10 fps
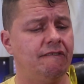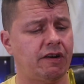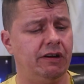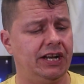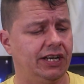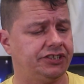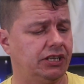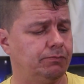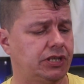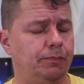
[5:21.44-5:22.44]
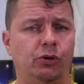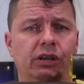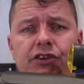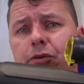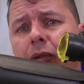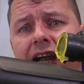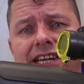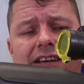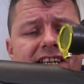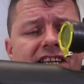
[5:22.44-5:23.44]
very nice and simple. If you
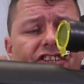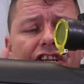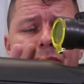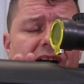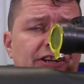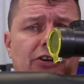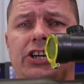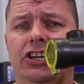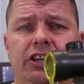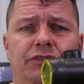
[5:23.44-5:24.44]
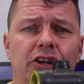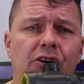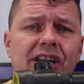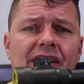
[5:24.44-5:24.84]
might like this, you might not. If you're not an